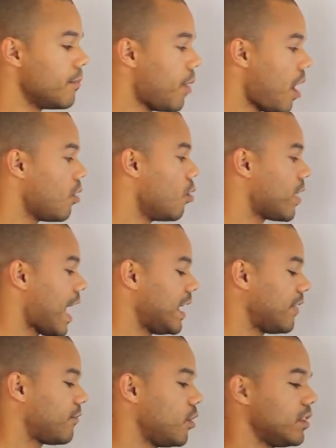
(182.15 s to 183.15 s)
But
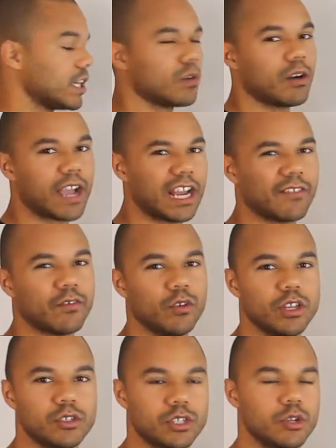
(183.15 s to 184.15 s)
organic food, that's why organic food
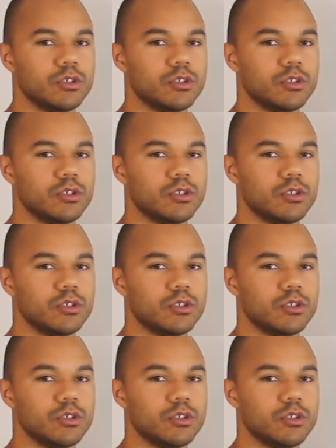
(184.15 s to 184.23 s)
is